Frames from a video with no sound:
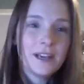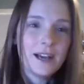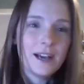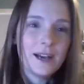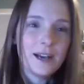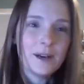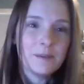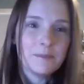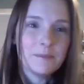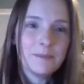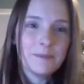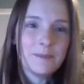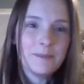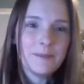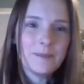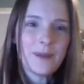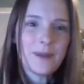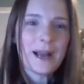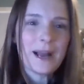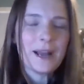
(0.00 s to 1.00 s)

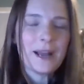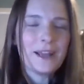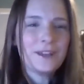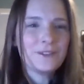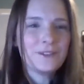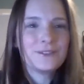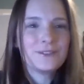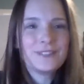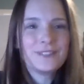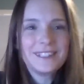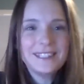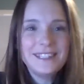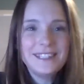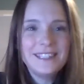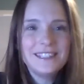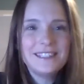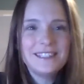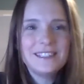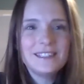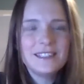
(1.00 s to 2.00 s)
I
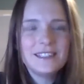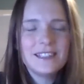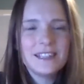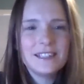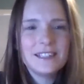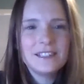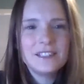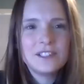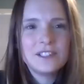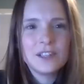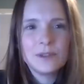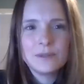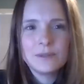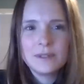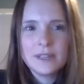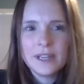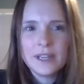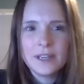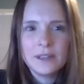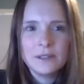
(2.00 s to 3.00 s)
really
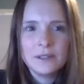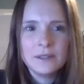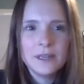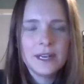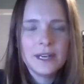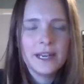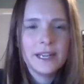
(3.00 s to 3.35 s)
don't know.